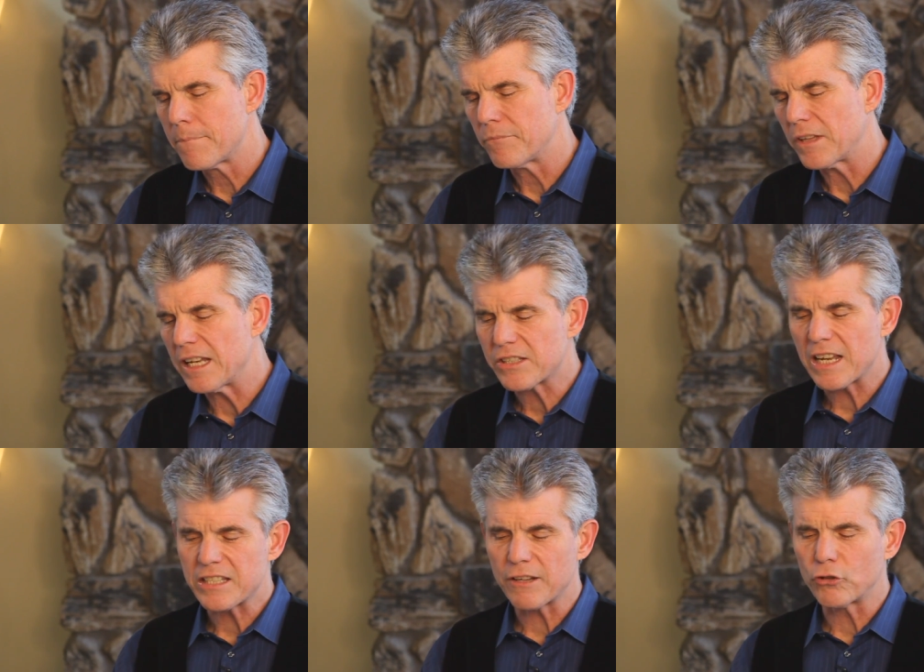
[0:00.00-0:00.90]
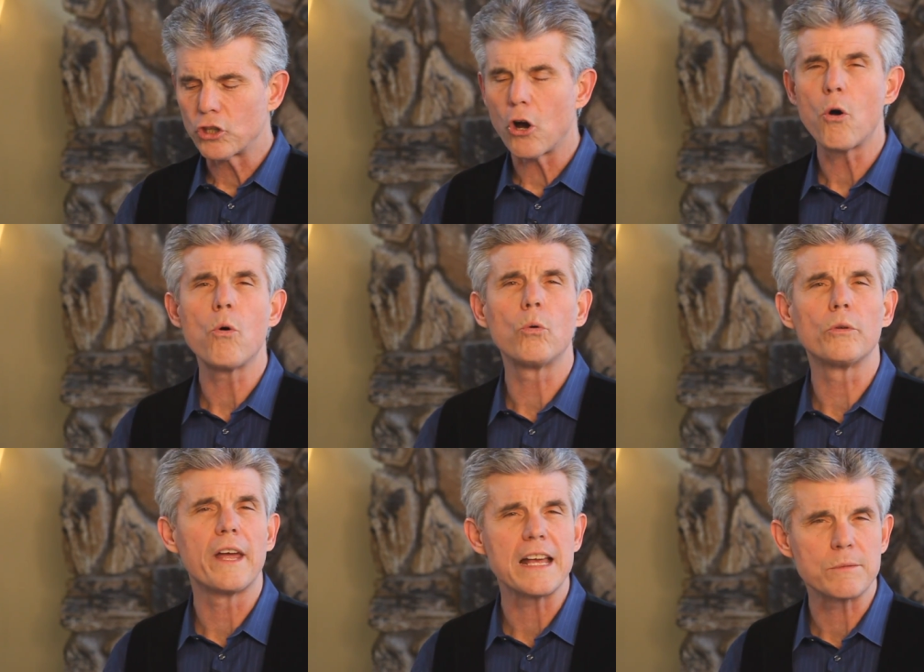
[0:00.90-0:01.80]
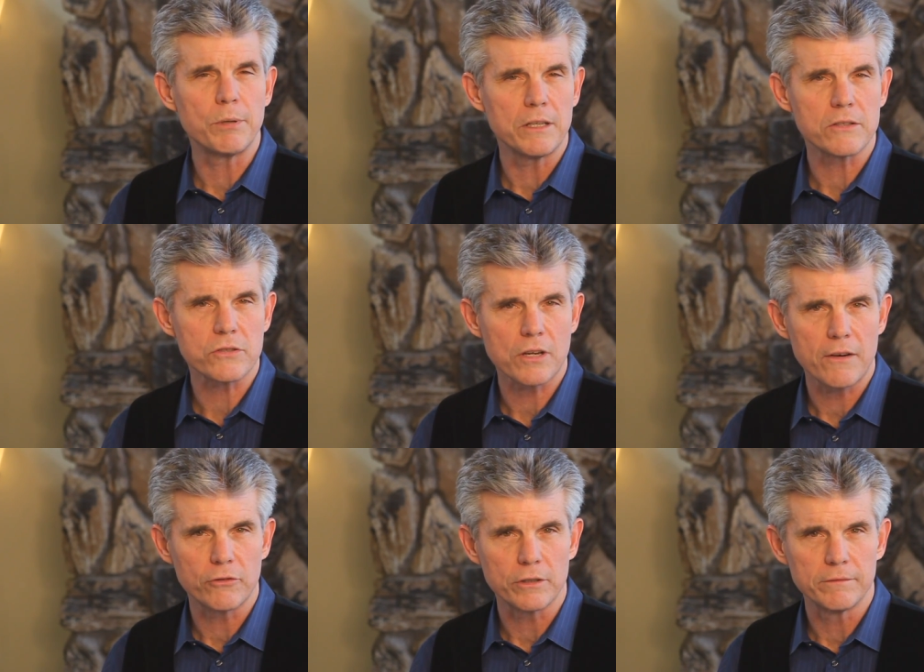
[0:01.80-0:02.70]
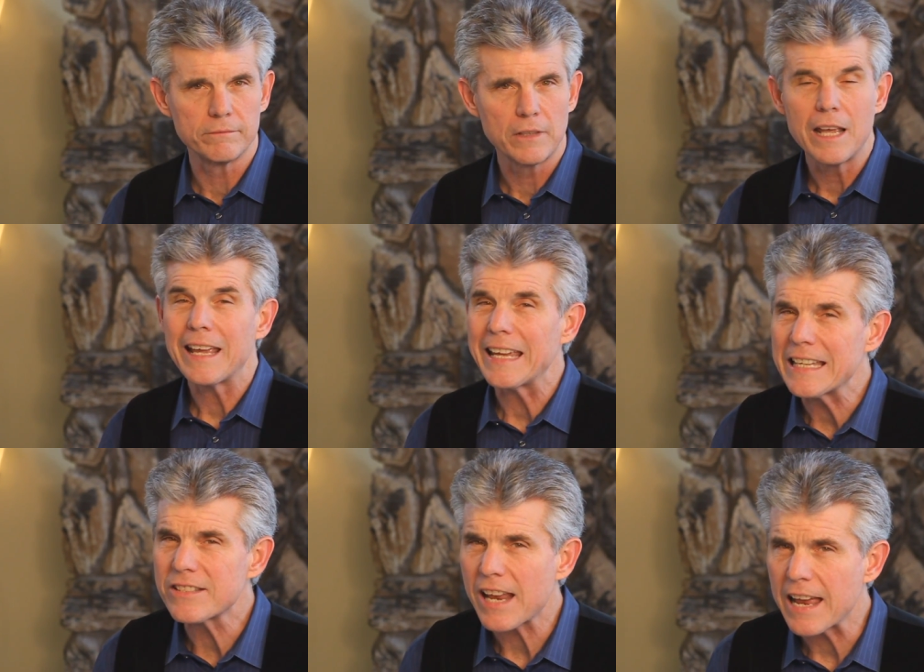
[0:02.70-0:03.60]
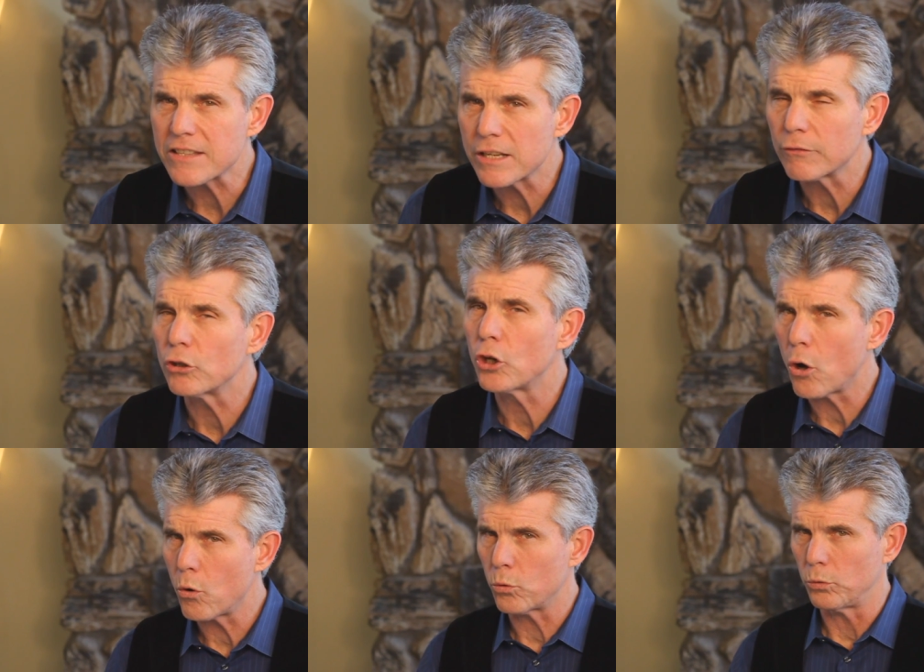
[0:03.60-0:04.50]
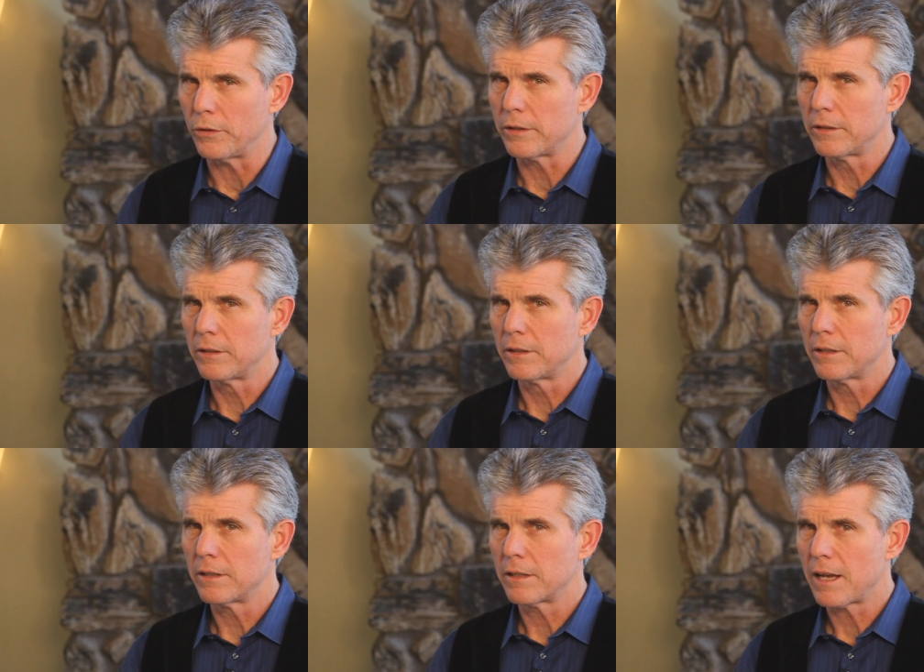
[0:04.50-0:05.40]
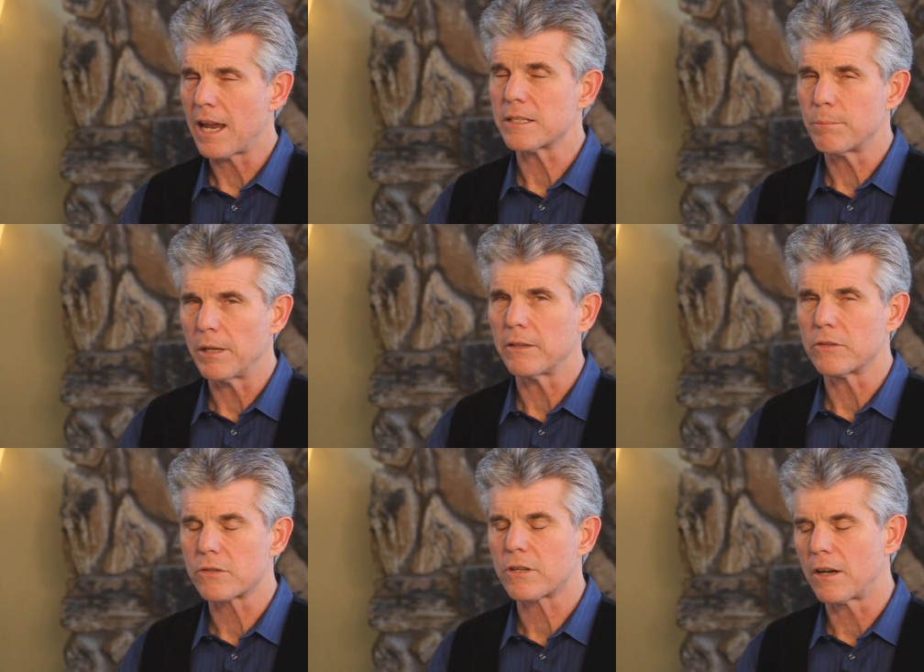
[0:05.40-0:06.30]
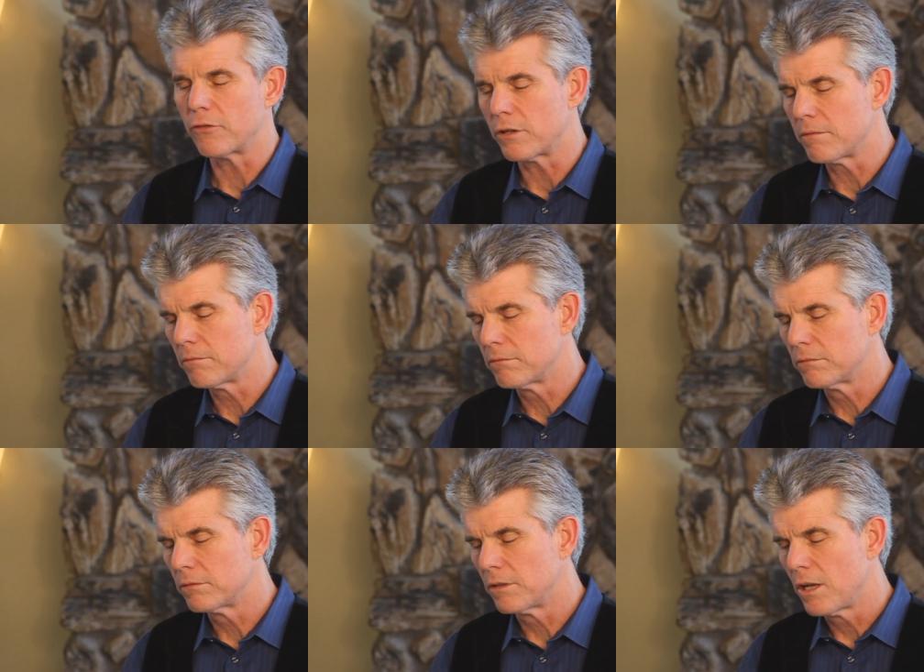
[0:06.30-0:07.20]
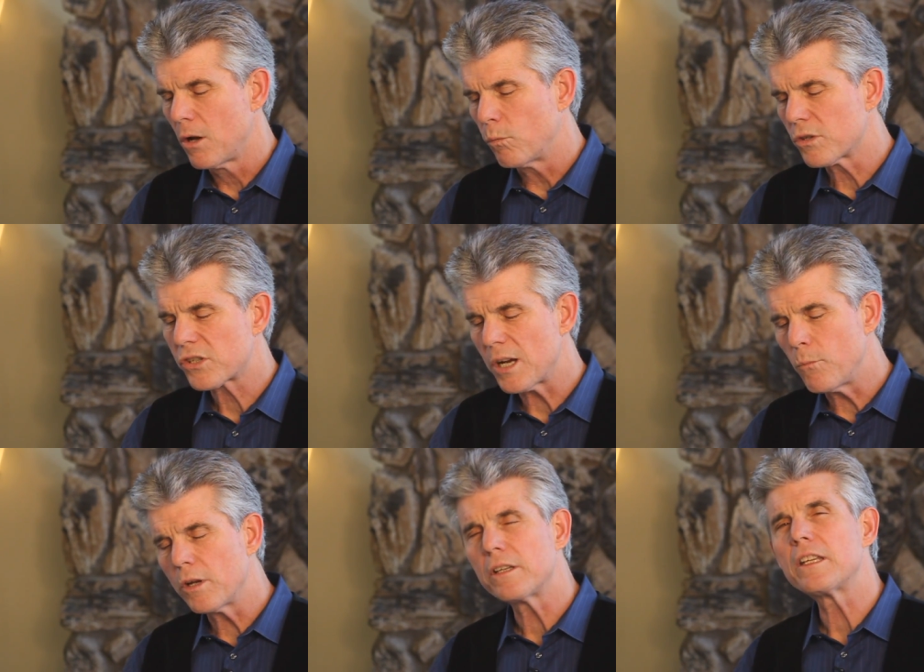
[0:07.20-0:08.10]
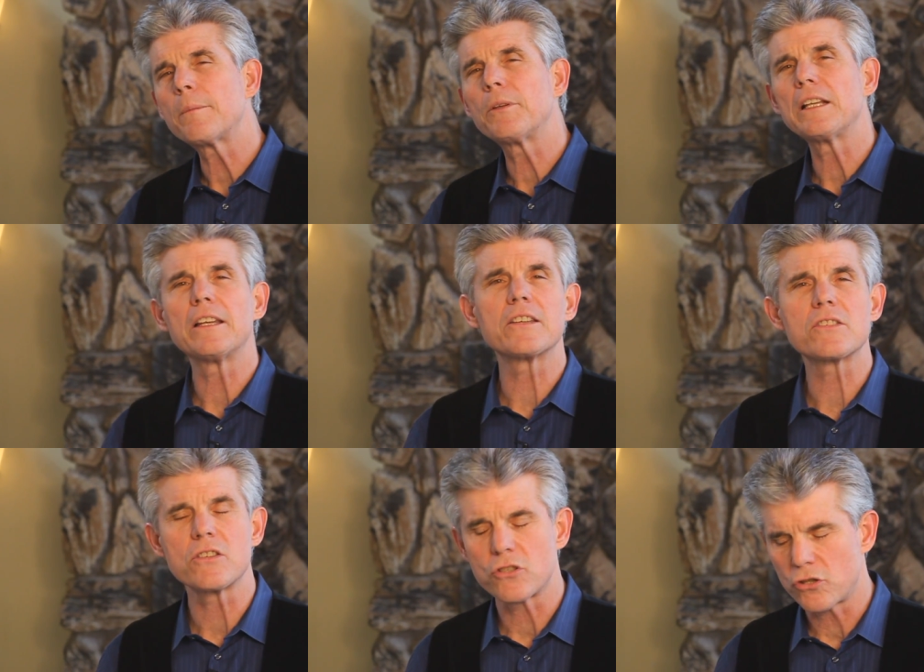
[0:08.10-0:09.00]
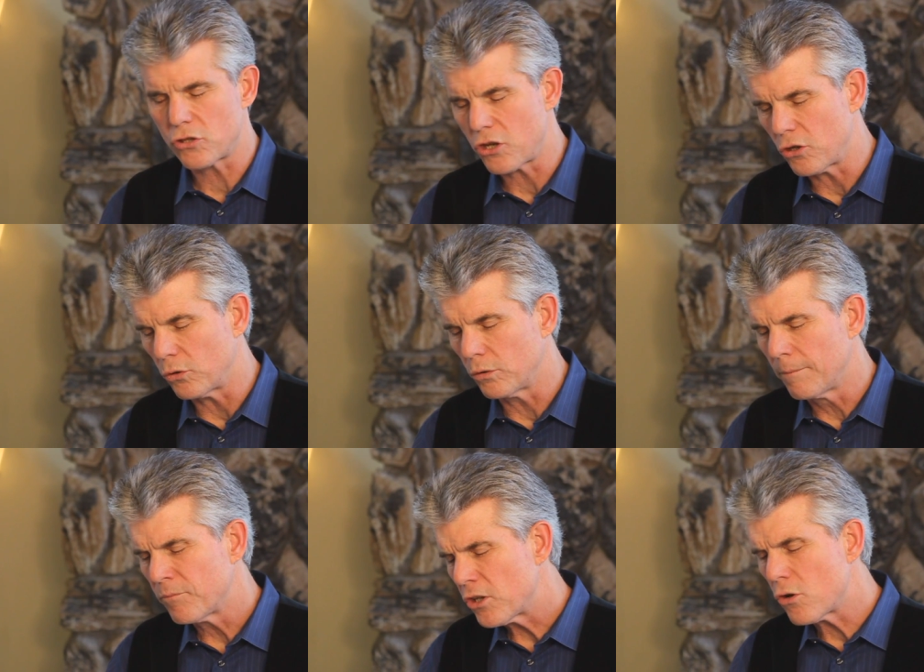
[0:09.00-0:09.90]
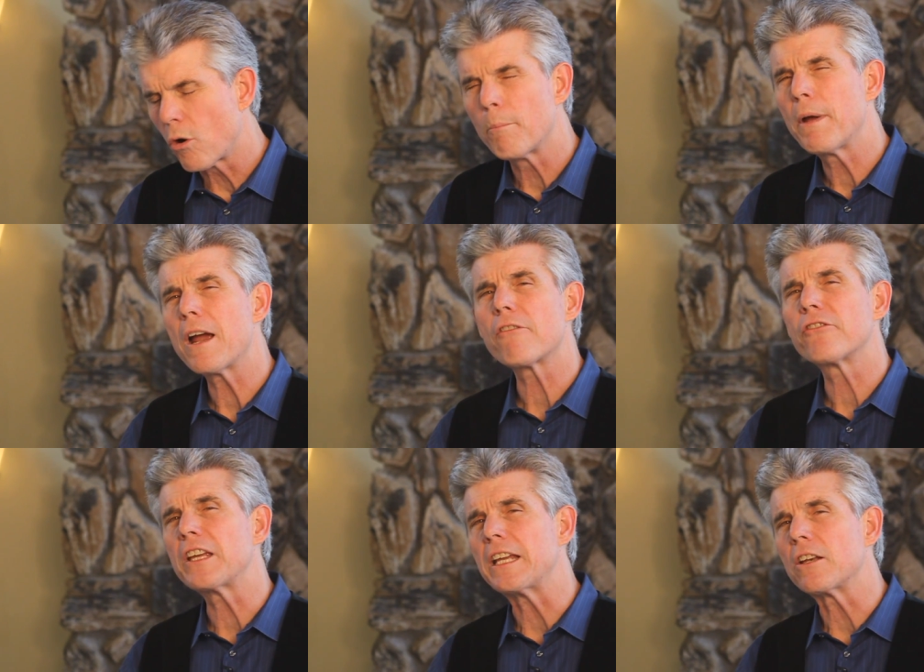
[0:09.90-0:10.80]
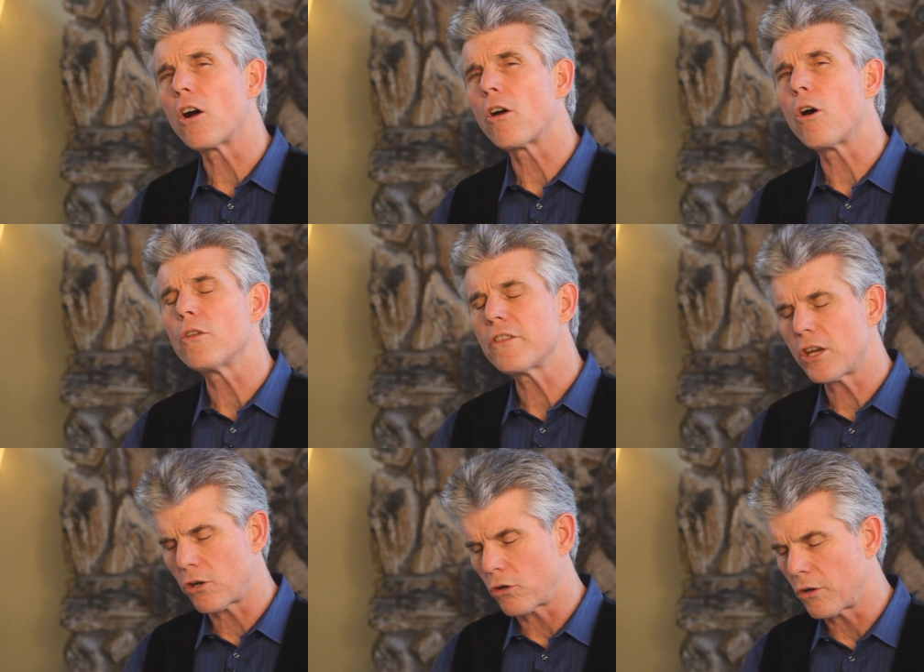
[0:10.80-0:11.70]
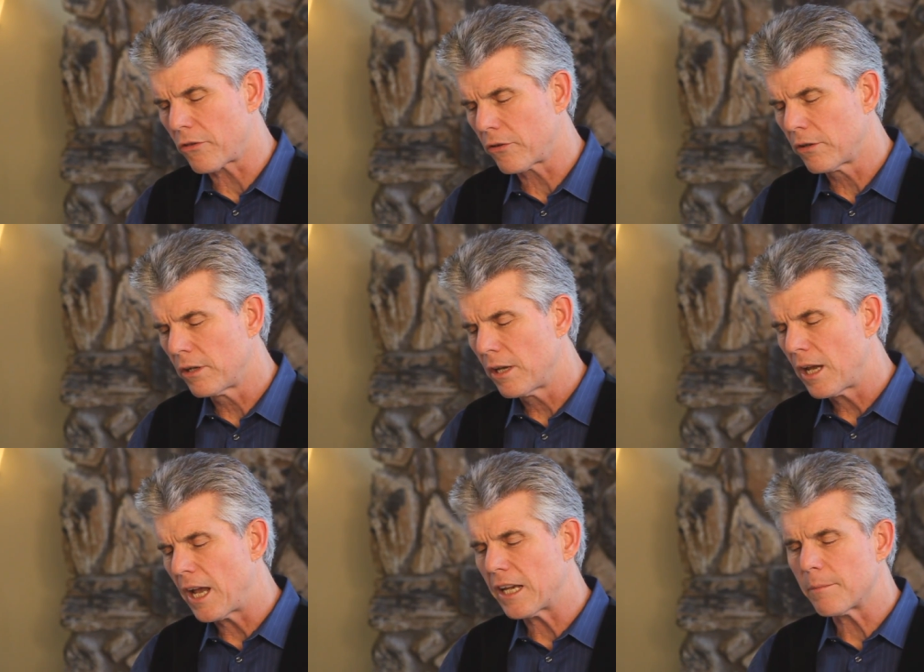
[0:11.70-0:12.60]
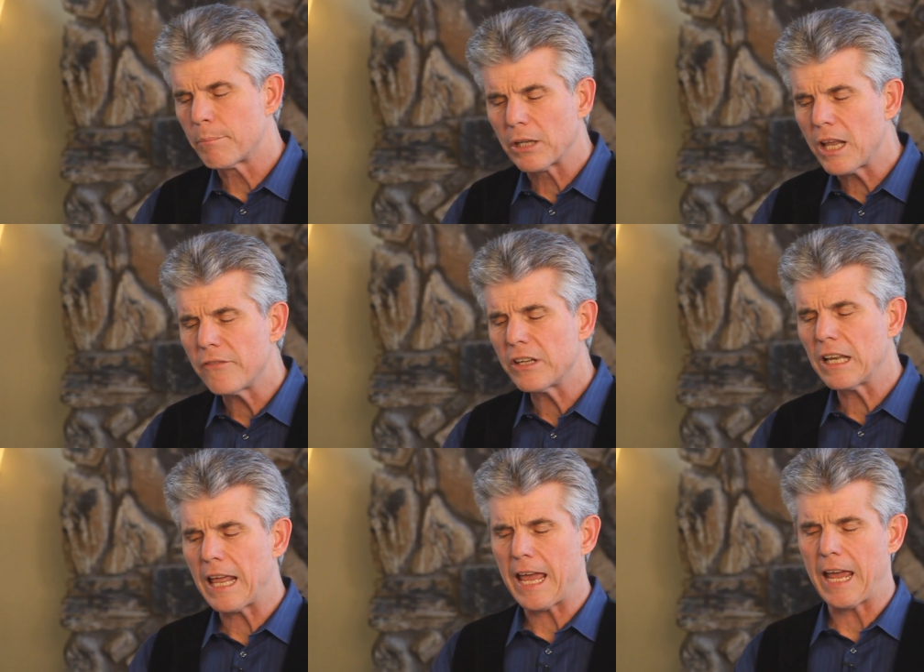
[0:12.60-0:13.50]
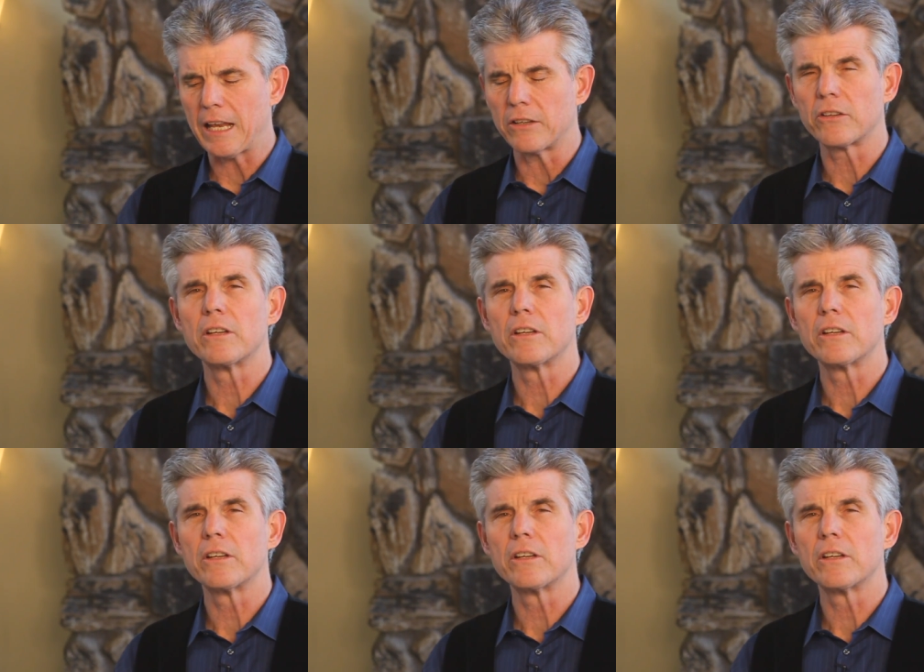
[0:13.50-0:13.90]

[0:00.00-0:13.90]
It's as if gold has been discovered. It's as if gold has been discovered. When someone deeply listens to you, your bare feet are on the earth, and a beloved land